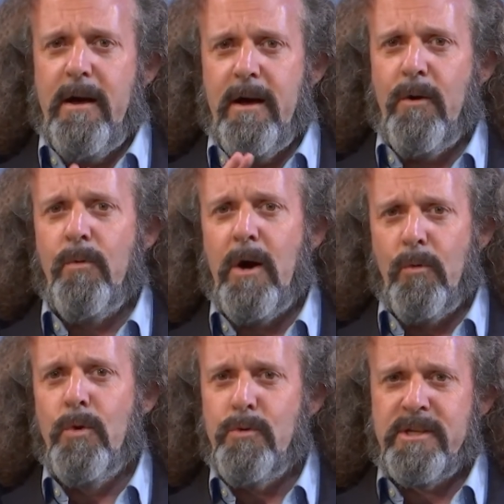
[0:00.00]
a
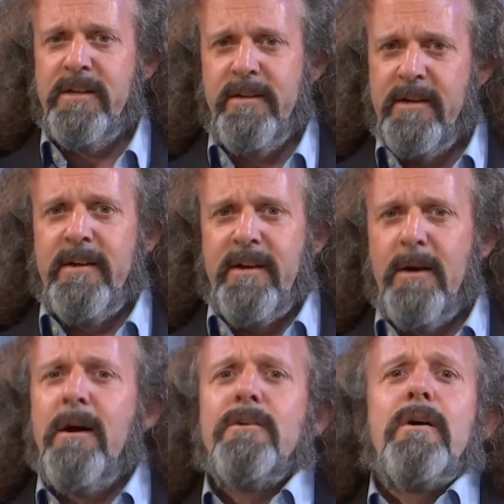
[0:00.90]
route to
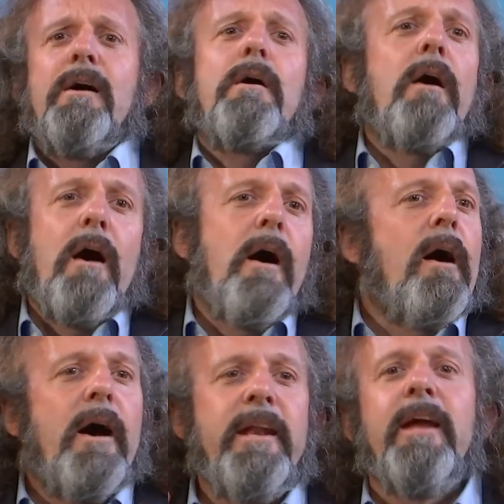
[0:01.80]

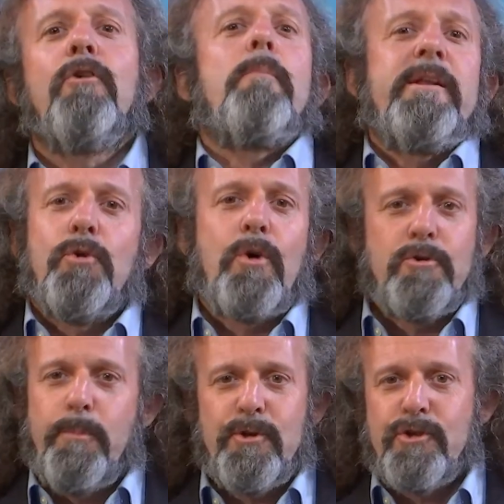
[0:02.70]
an incremental
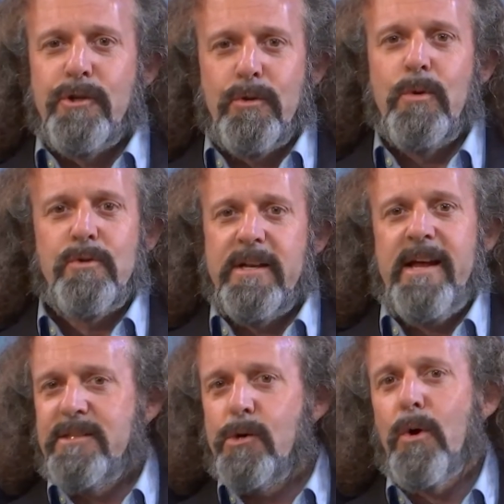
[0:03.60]
contribution to the route to
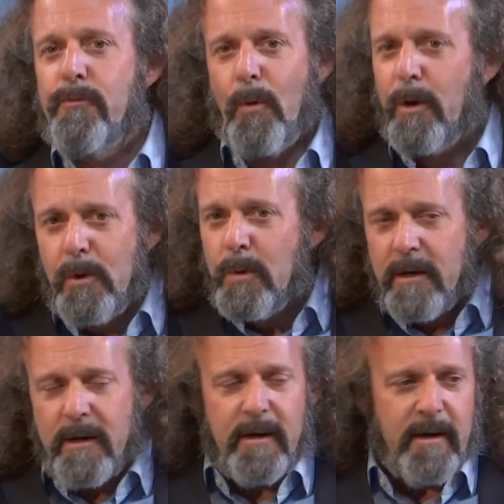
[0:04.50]
net zero for you,
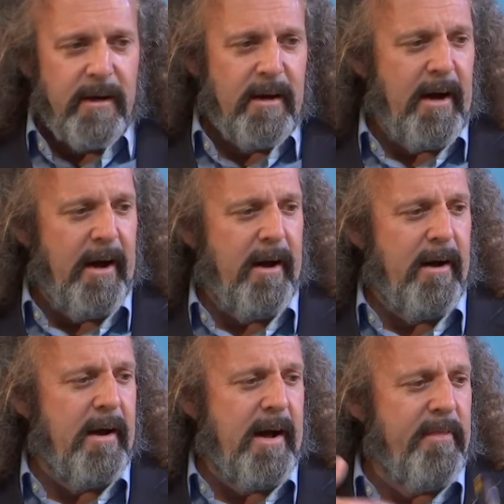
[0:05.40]

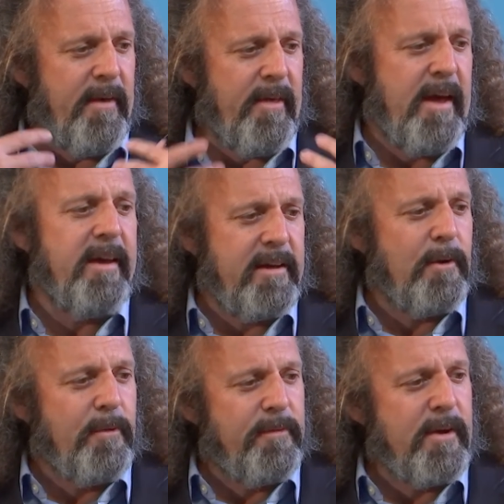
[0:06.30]
and that
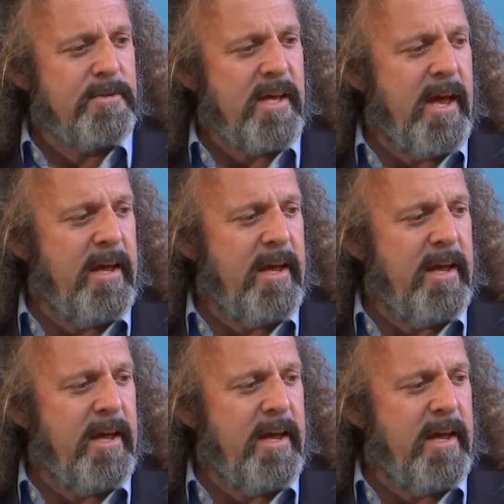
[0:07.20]
that there's